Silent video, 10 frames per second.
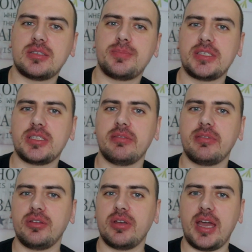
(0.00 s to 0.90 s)
especially
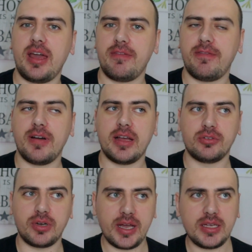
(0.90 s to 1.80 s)
when you have a
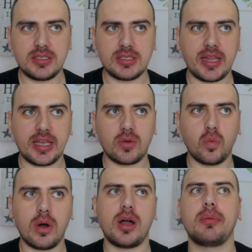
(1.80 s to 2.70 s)
rice, like
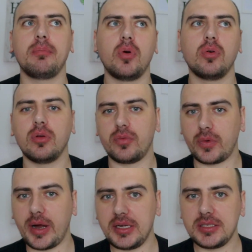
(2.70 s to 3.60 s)
warm bowl of
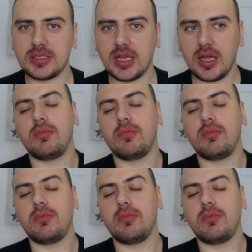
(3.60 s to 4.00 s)
rice,